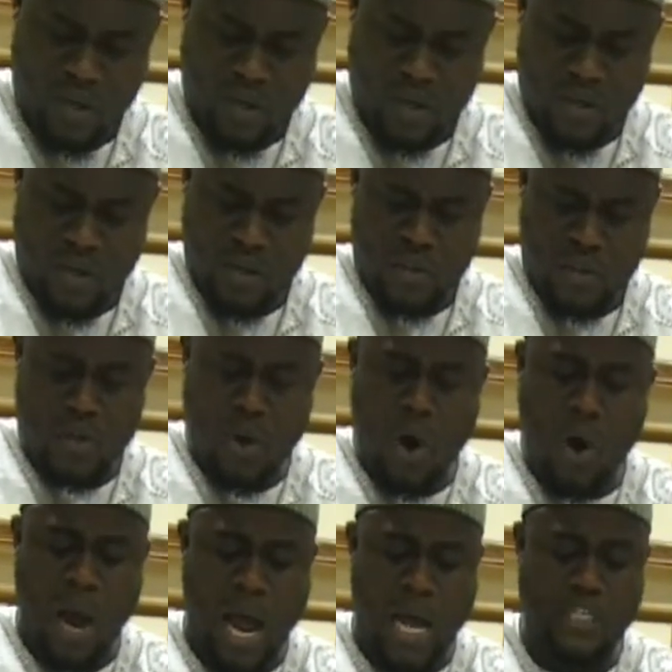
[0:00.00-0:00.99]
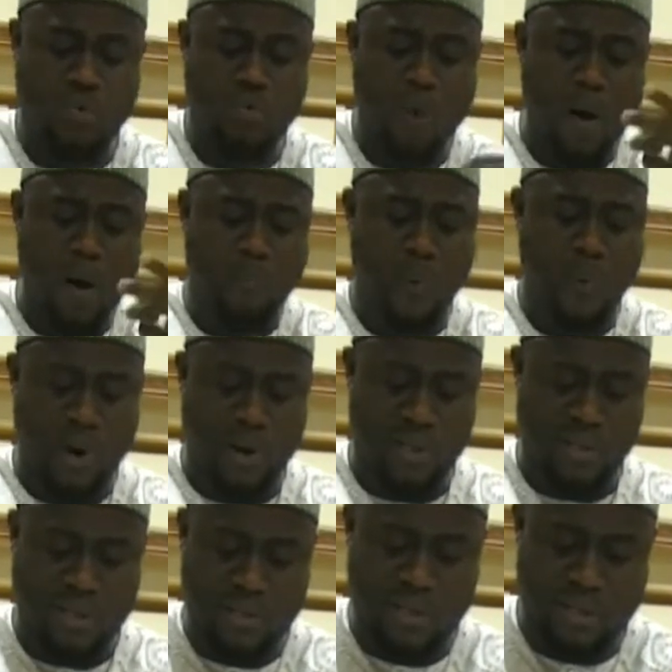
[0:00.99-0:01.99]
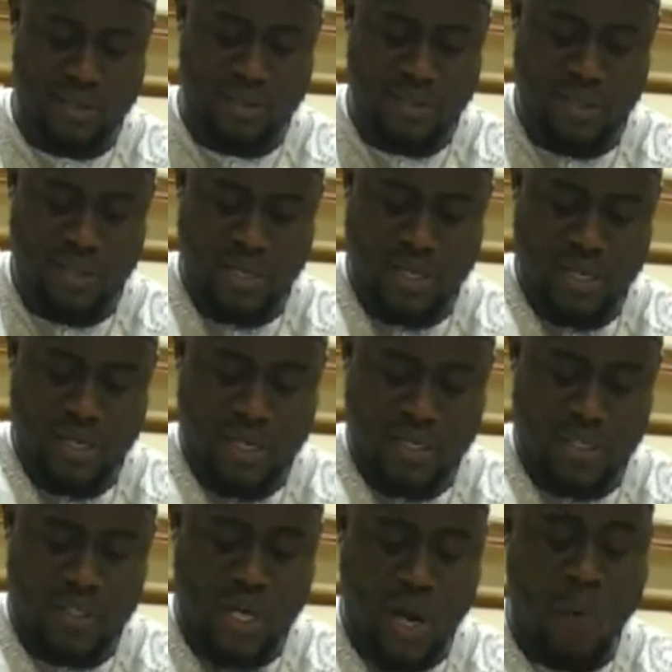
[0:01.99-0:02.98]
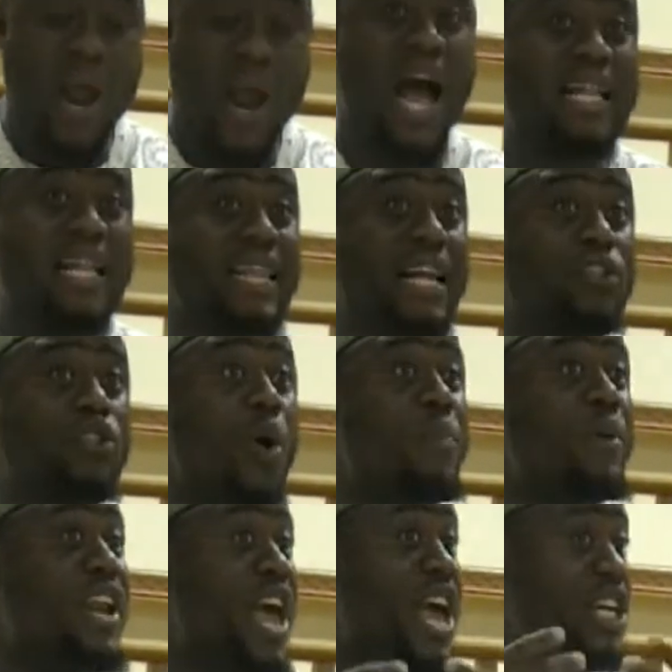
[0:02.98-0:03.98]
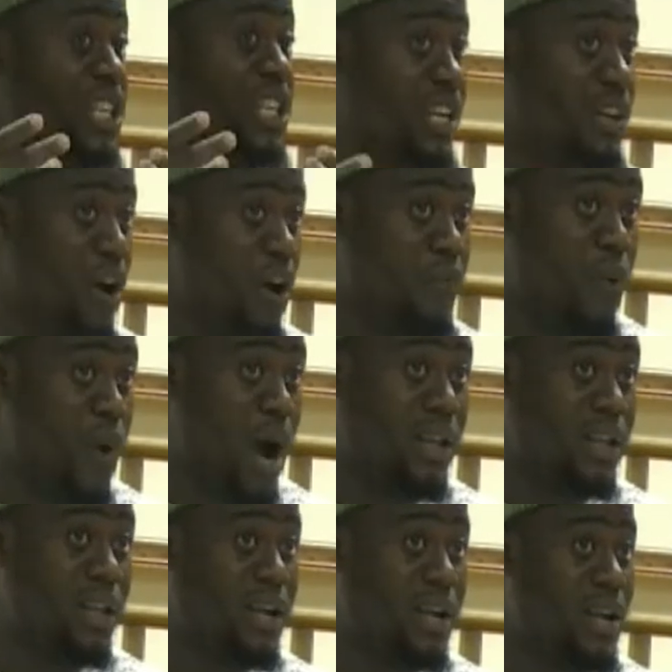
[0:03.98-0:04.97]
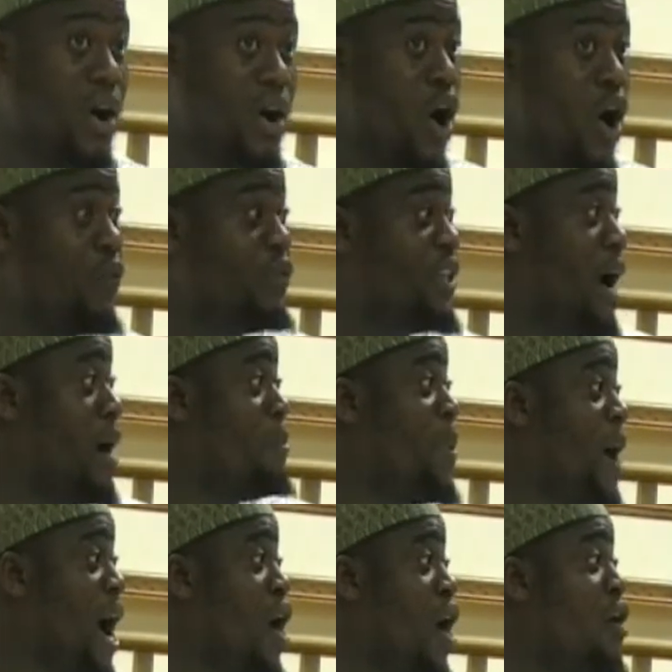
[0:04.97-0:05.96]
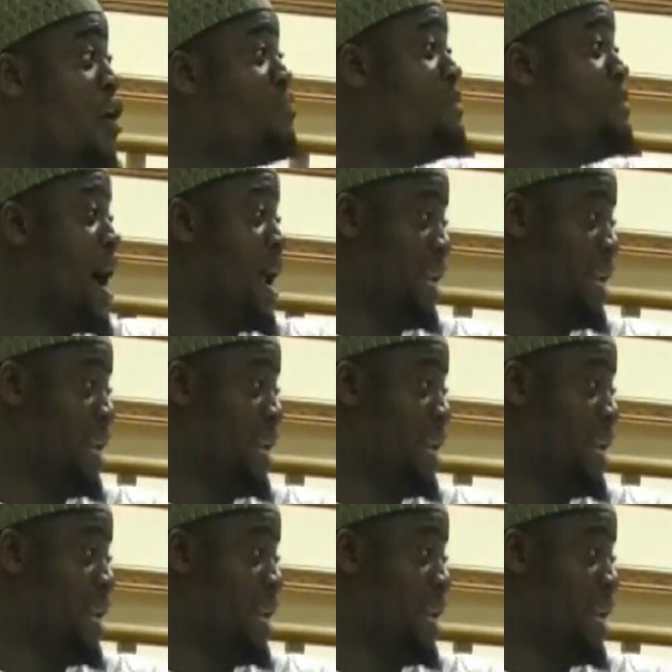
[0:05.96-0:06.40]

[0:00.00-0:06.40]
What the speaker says: So at one point, they were at the domination of what? Of the empire of Mali.